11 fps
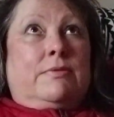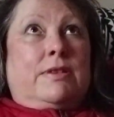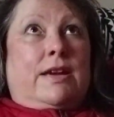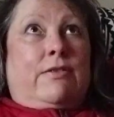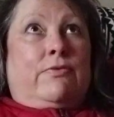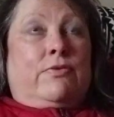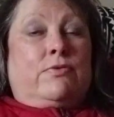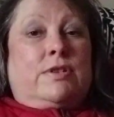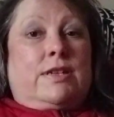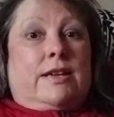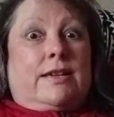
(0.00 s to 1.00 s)
without
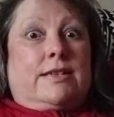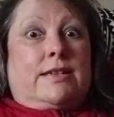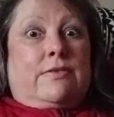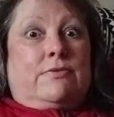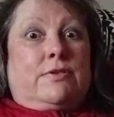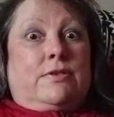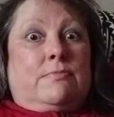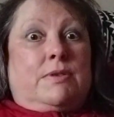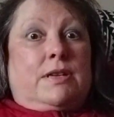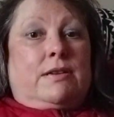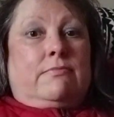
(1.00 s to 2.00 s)
forcing ourselves to
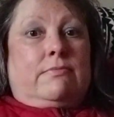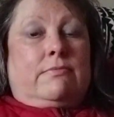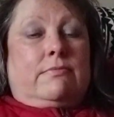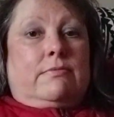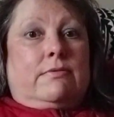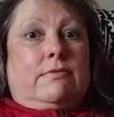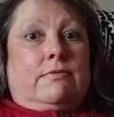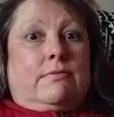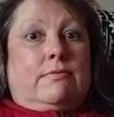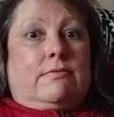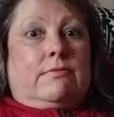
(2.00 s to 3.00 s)
be
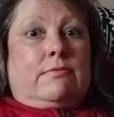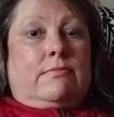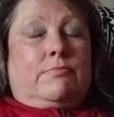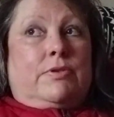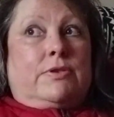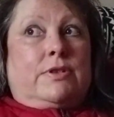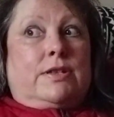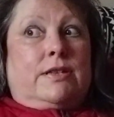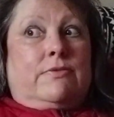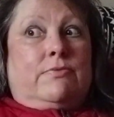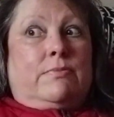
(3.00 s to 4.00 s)

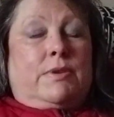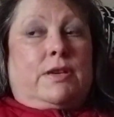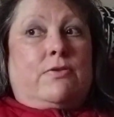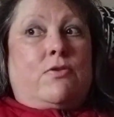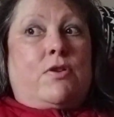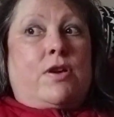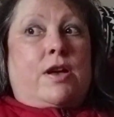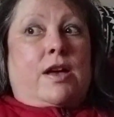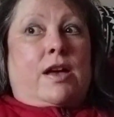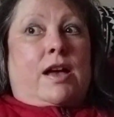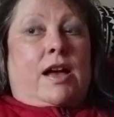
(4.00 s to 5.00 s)
positive when we're not,
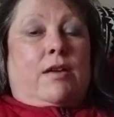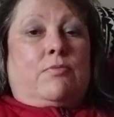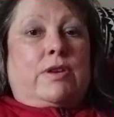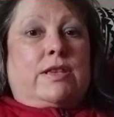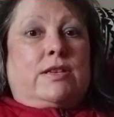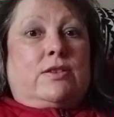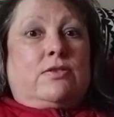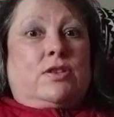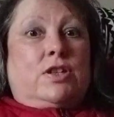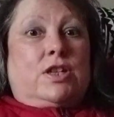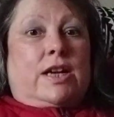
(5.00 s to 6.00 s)
are we the
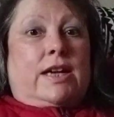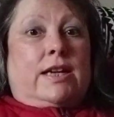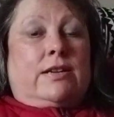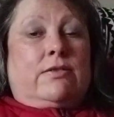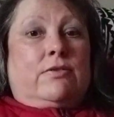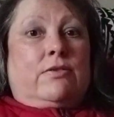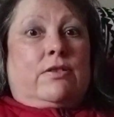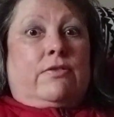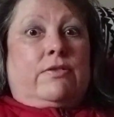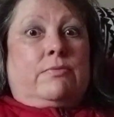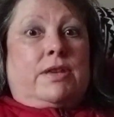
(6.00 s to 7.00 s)
sunshine,
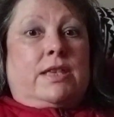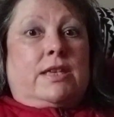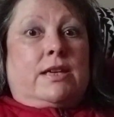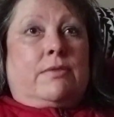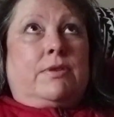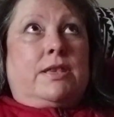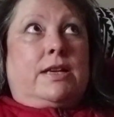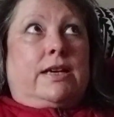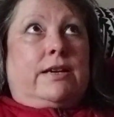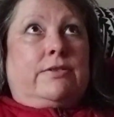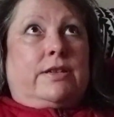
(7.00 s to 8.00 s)
or are we the
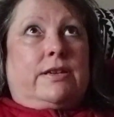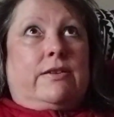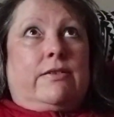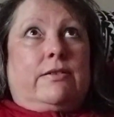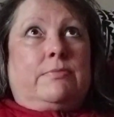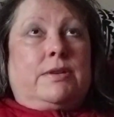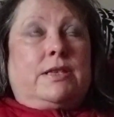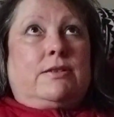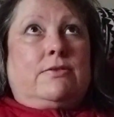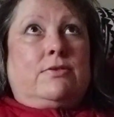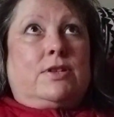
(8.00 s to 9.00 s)
light or the dark? Are we the
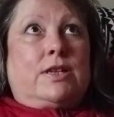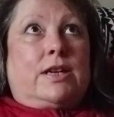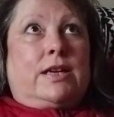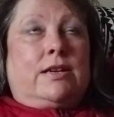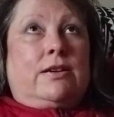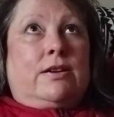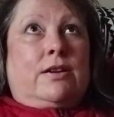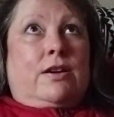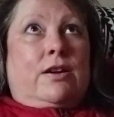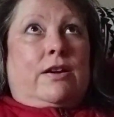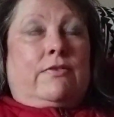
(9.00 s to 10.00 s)
sunshine,
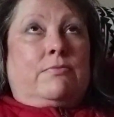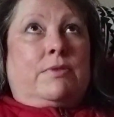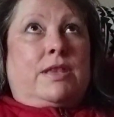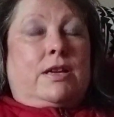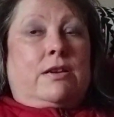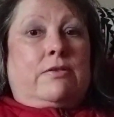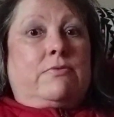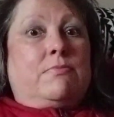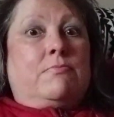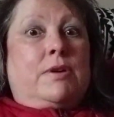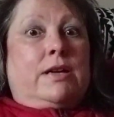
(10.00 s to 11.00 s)
or are we the
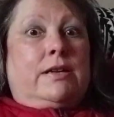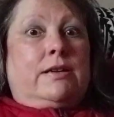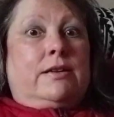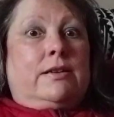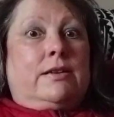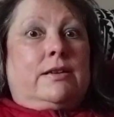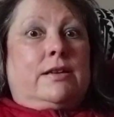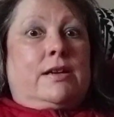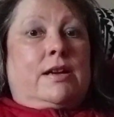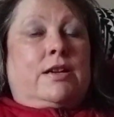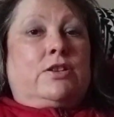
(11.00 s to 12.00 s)
gloom?
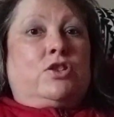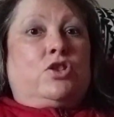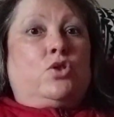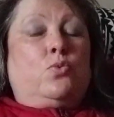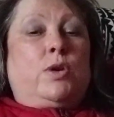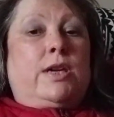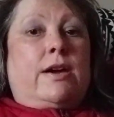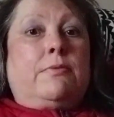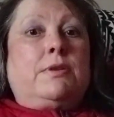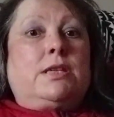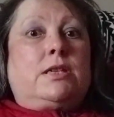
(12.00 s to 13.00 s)
Do we
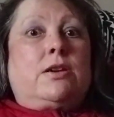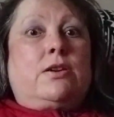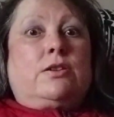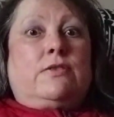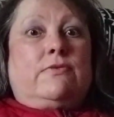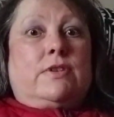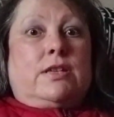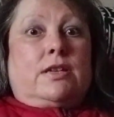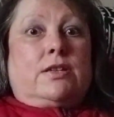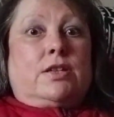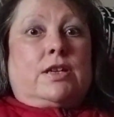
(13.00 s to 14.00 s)
go in search of the
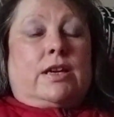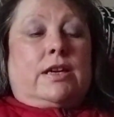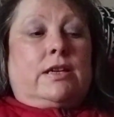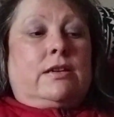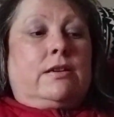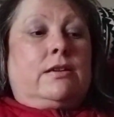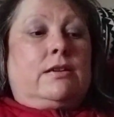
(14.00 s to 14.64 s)
sunshine,